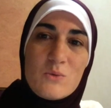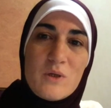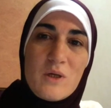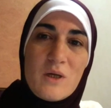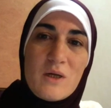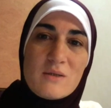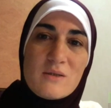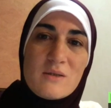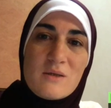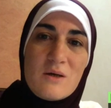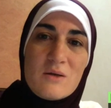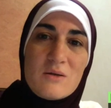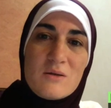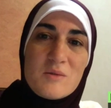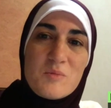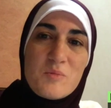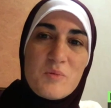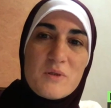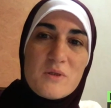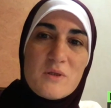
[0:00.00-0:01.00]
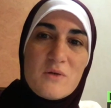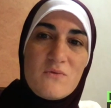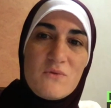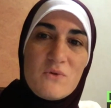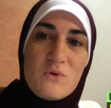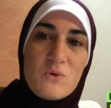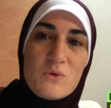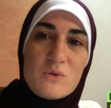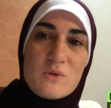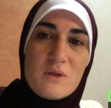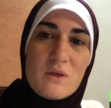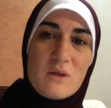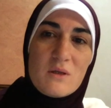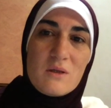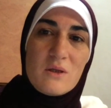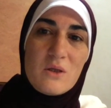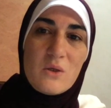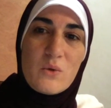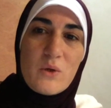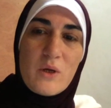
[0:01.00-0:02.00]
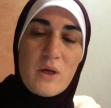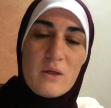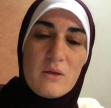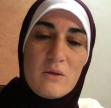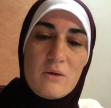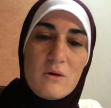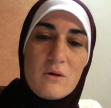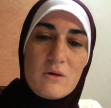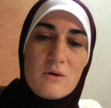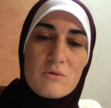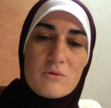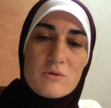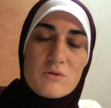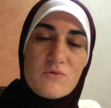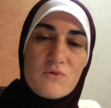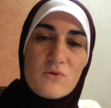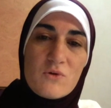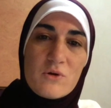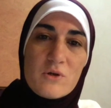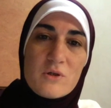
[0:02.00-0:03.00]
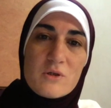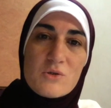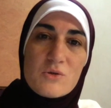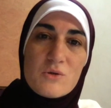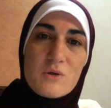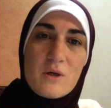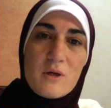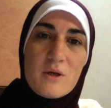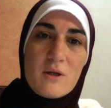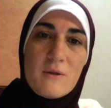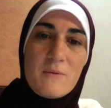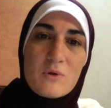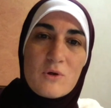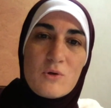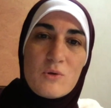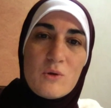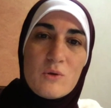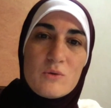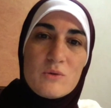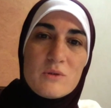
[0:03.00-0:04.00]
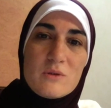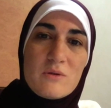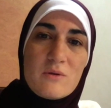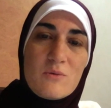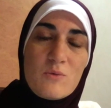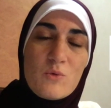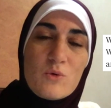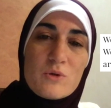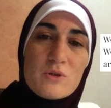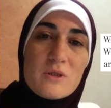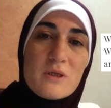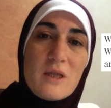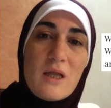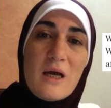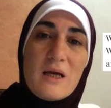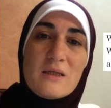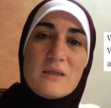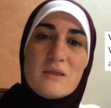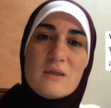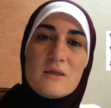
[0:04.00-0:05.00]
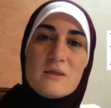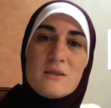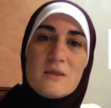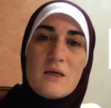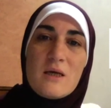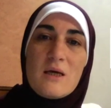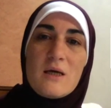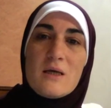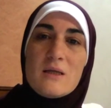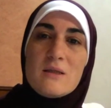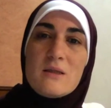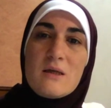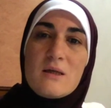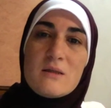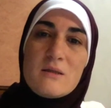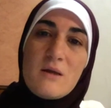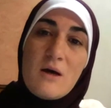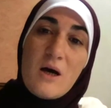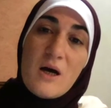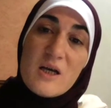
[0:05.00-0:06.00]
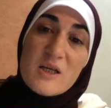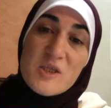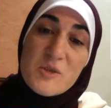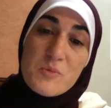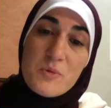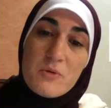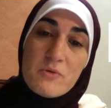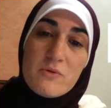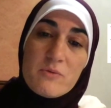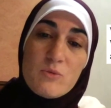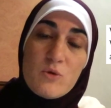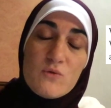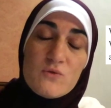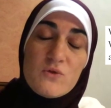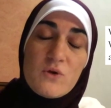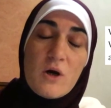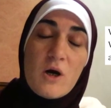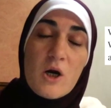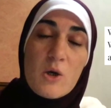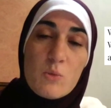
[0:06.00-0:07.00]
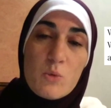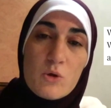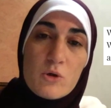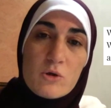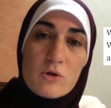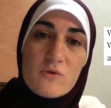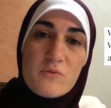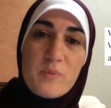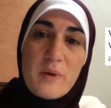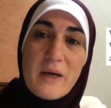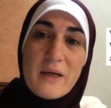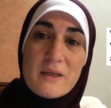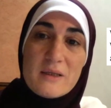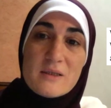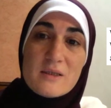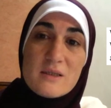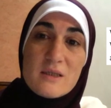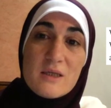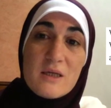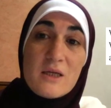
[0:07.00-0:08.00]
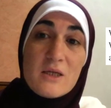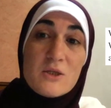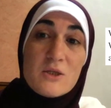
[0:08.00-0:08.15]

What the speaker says: I saw this piece of news that the UK lawyers for Israel quote, were delighted that the hospital removed artwork of Palestinian